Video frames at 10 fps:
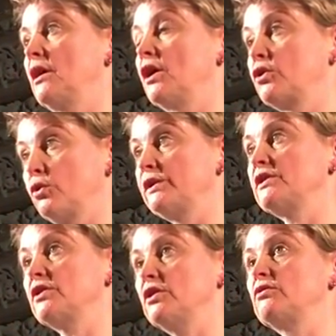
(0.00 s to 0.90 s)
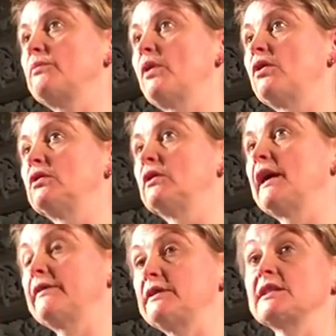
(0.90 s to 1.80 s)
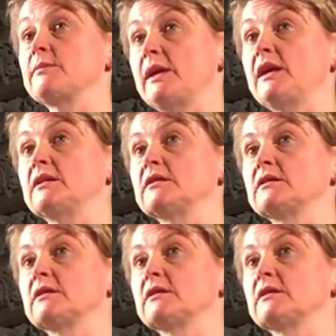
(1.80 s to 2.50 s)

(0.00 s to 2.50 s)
according to Europol, have disappeared